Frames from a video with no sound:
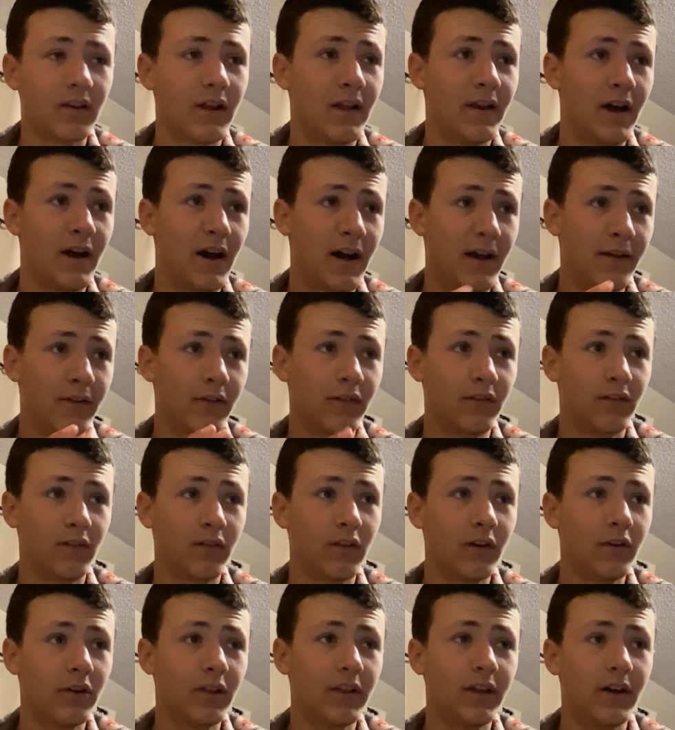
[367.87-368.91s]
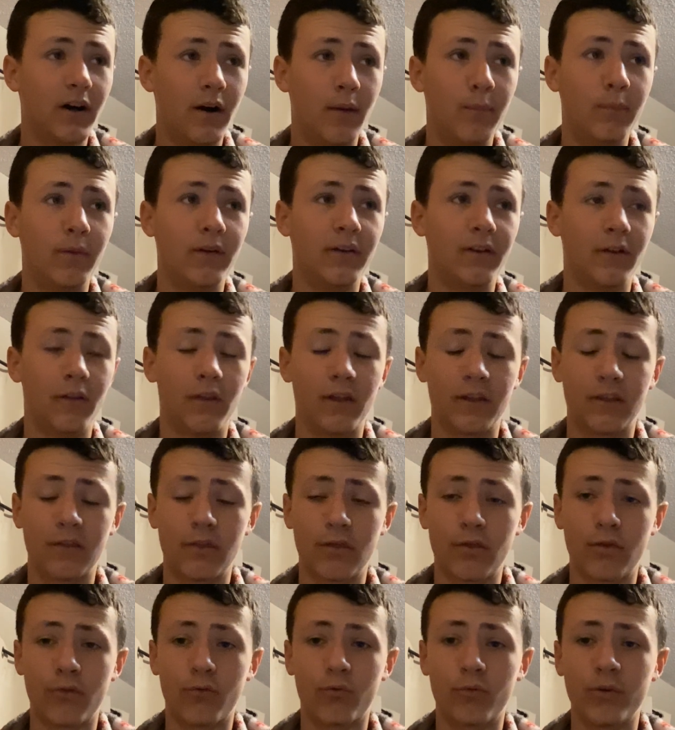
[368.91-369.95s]
and I was literally up until like
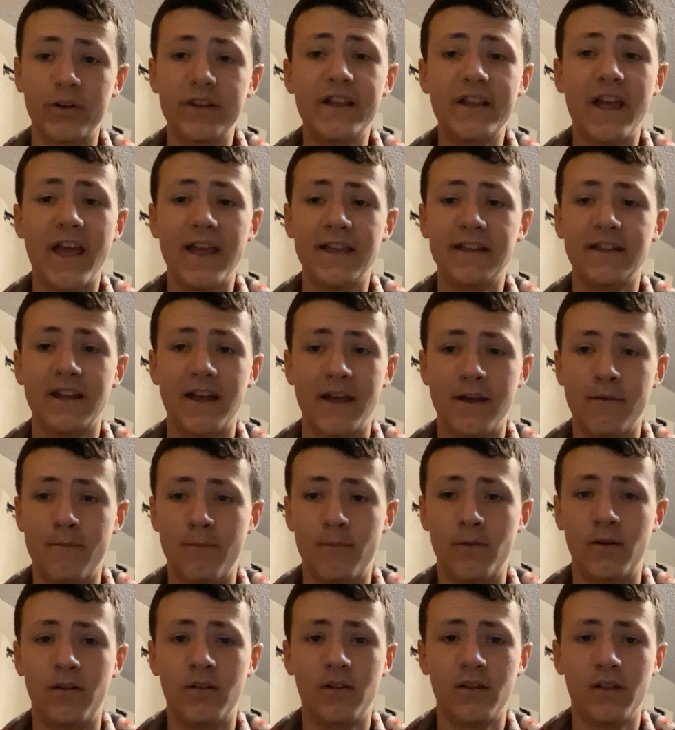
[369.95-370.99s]
3 a.m.